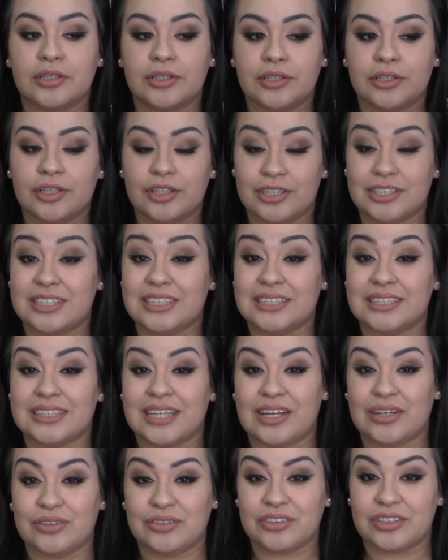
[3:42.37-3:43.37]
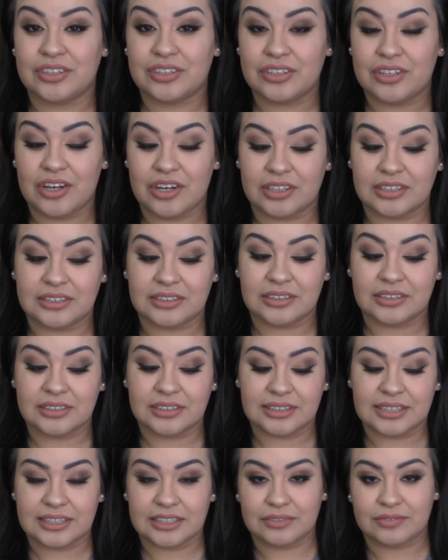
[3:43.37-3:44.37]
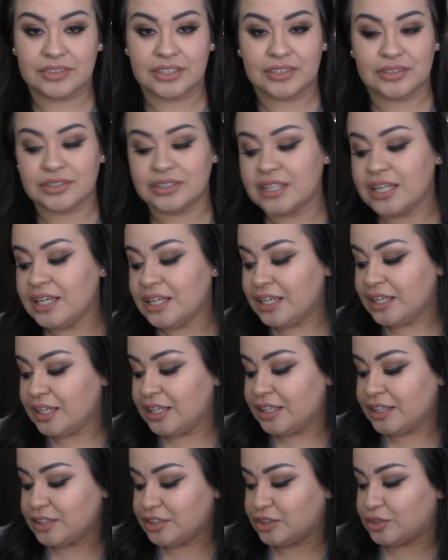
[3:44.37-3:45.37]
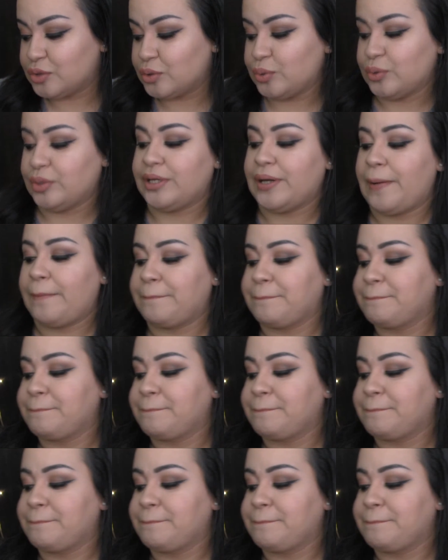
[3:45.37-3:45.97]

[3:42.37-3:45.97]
good discount on sets of nails. So yeah.